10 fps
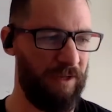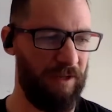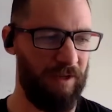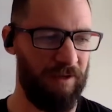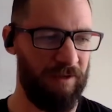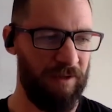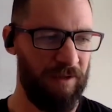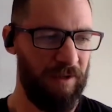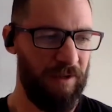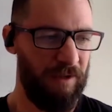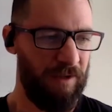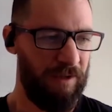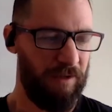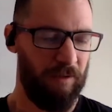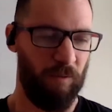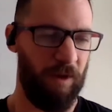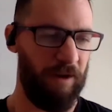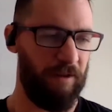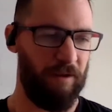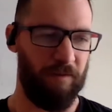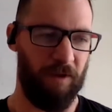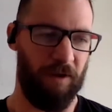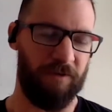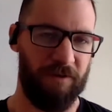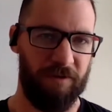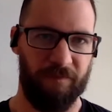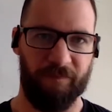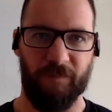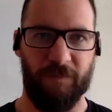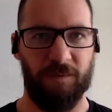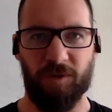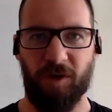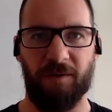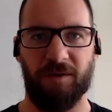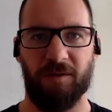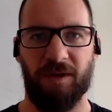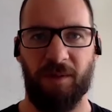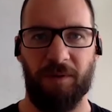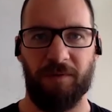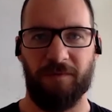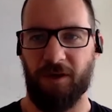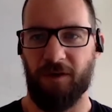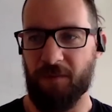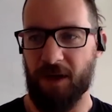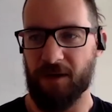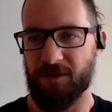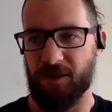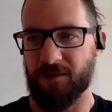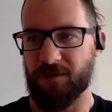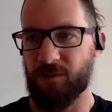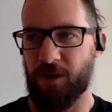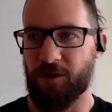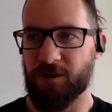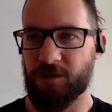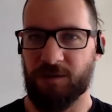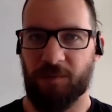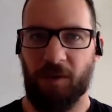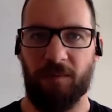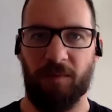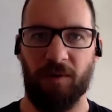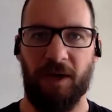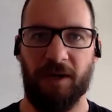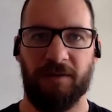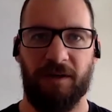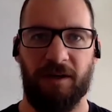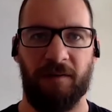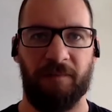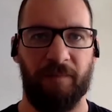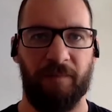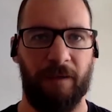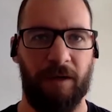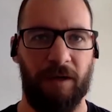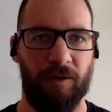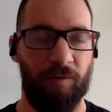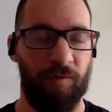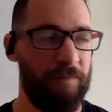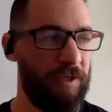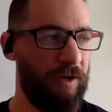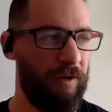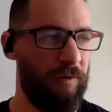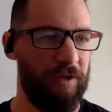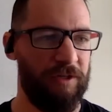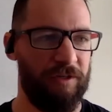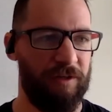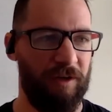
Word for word: and then one of the I was a subscriber to a couple of surfing magazines, and one of those was Bodyboard magazine uh, called Riptide, which